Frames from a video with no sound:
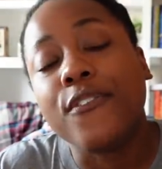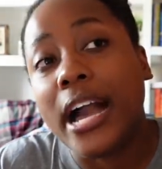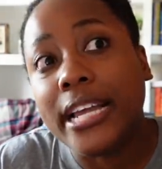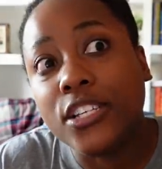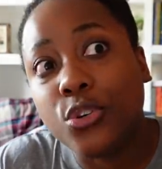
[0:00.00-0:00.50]
if
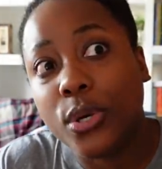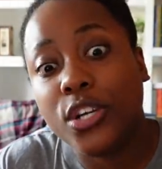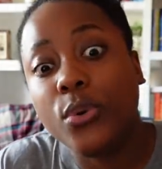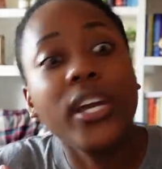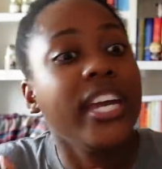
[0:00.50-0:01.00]
I enjoy
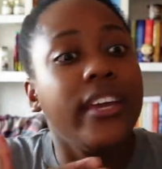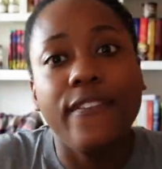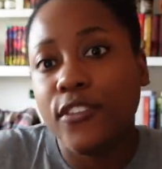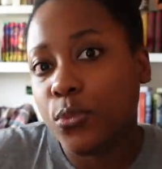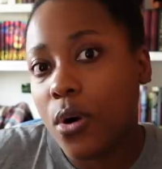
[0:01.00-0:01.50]
doing it,
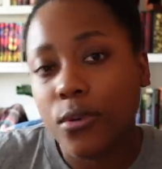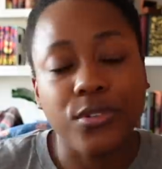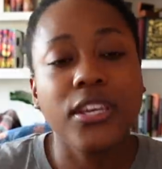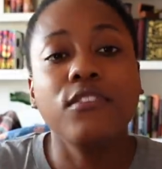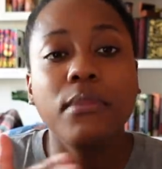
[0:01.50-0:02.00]
if it's well
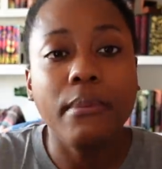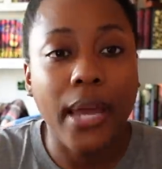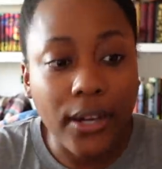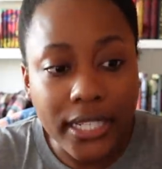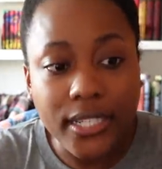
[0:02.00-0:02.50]
received, maybe
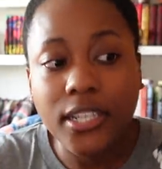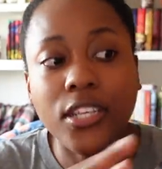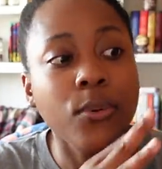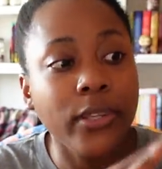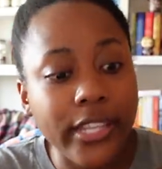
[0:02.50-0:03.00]
I'll
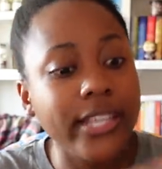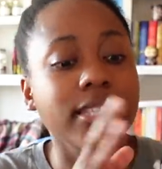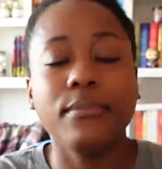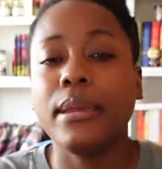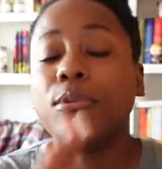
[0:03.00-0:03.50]
continue with this
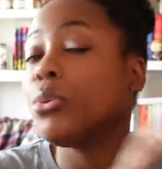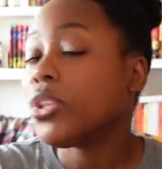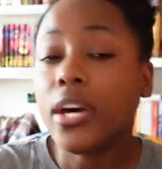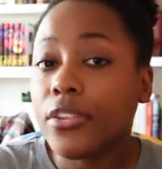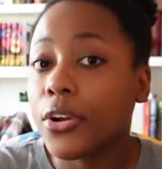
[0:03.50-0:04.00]
and maybe
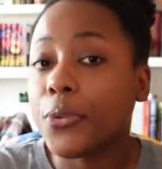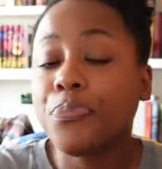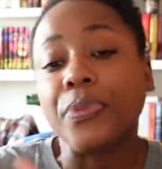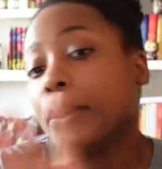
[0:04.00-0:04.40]
with other